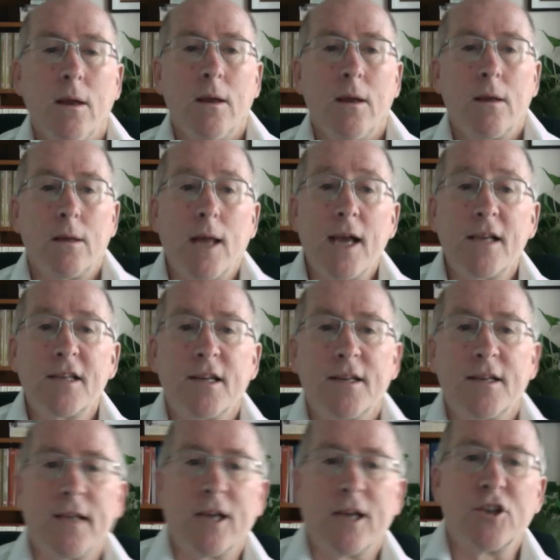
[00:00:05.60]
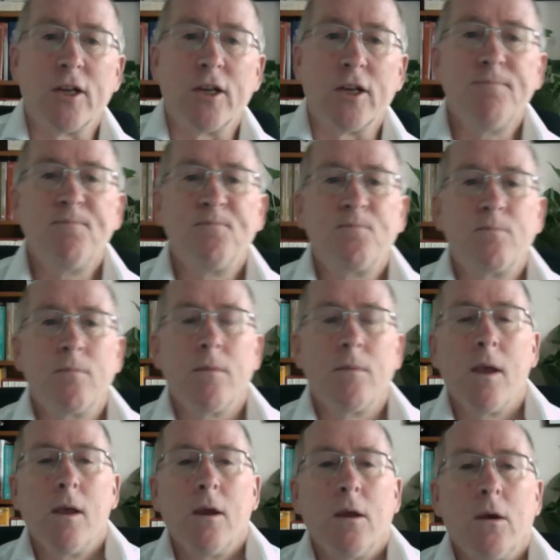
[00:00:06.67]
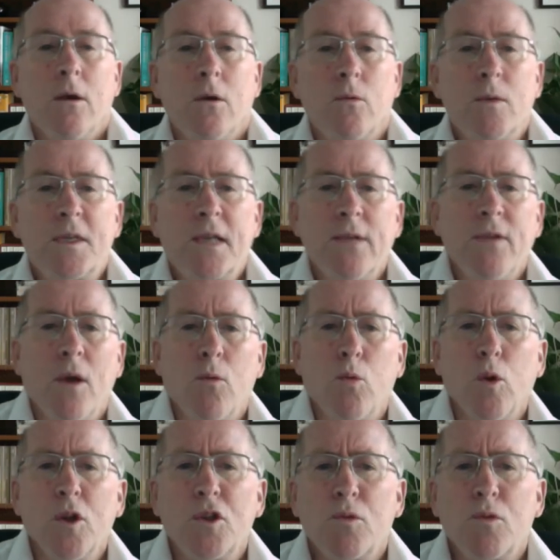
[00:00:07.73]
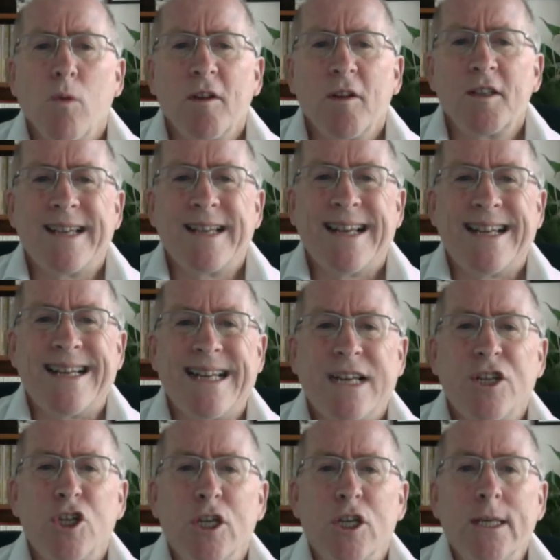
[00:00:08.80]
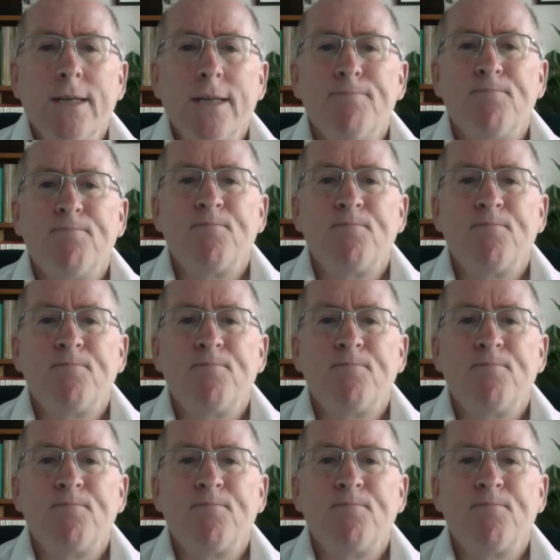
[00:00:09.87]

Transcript: Last session, we said that Wordsworth's diction